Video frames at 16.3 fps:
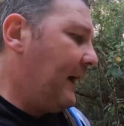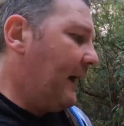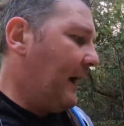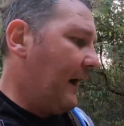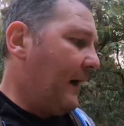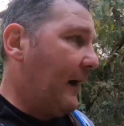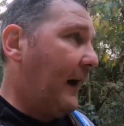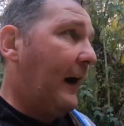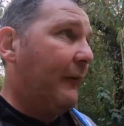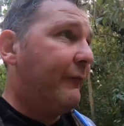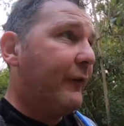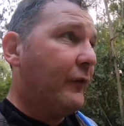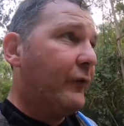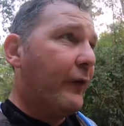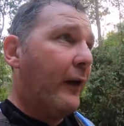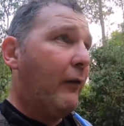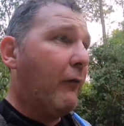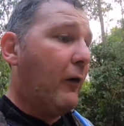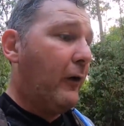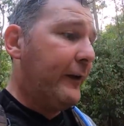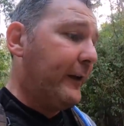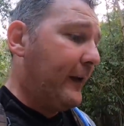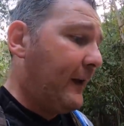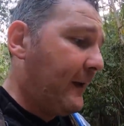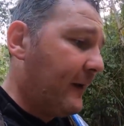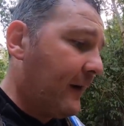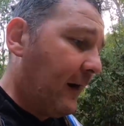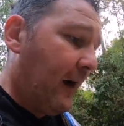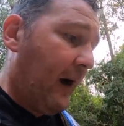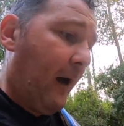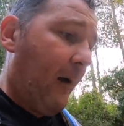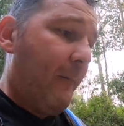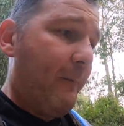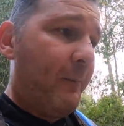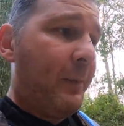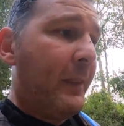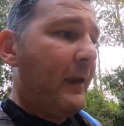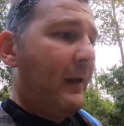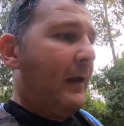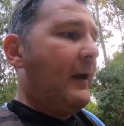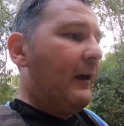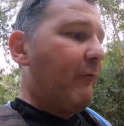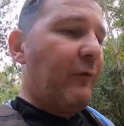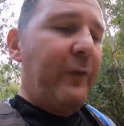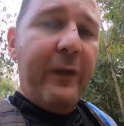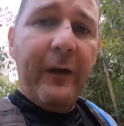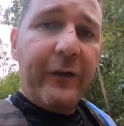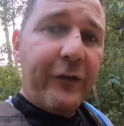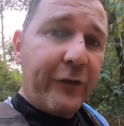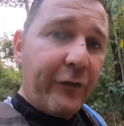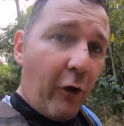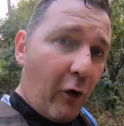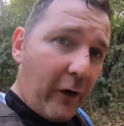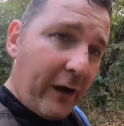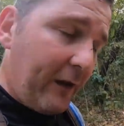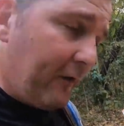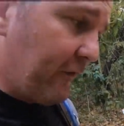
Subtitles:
and for trail riding. The stock